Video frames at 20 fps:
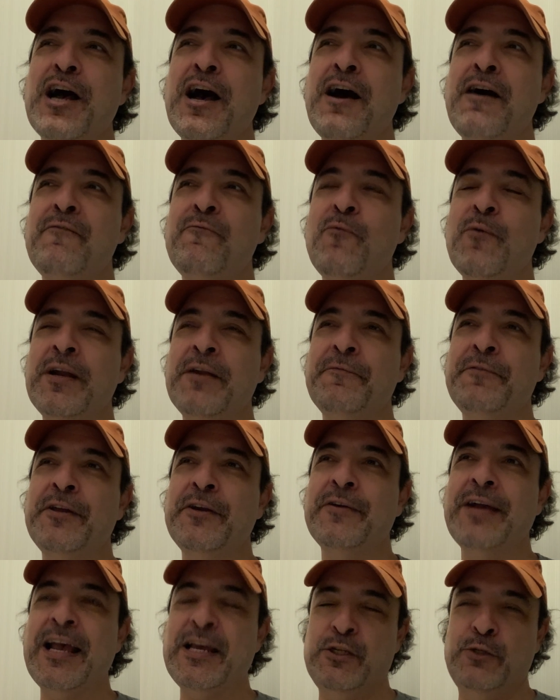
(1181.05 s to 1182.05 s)
of one of
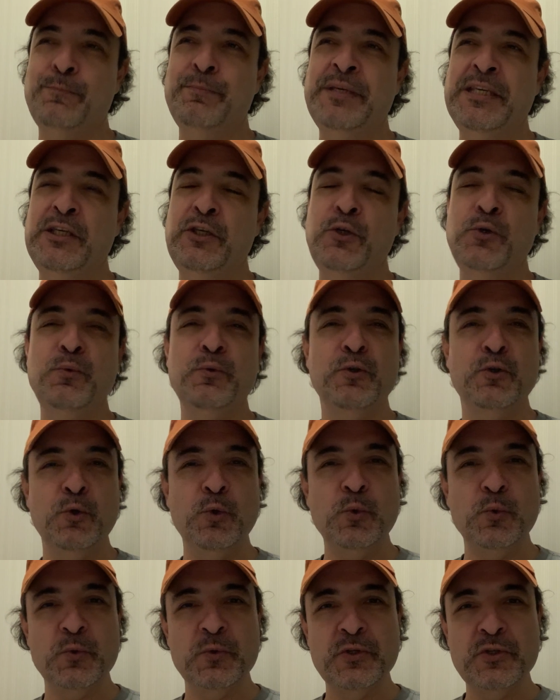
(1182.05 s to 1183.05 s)
their SBU
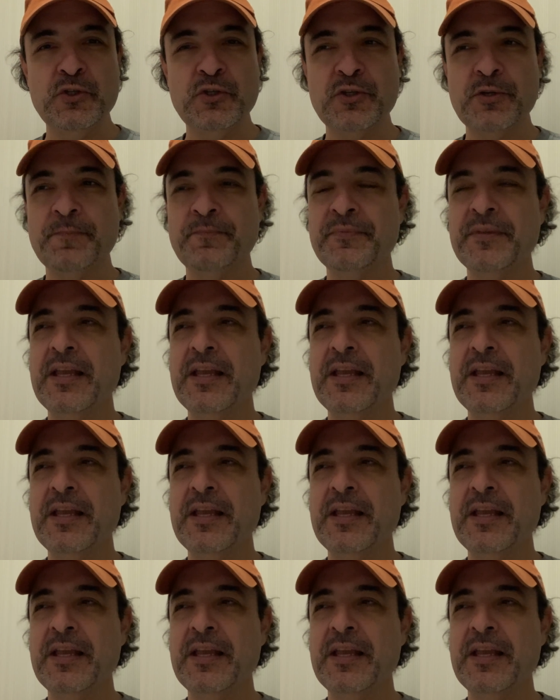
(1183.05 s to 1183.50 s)
goons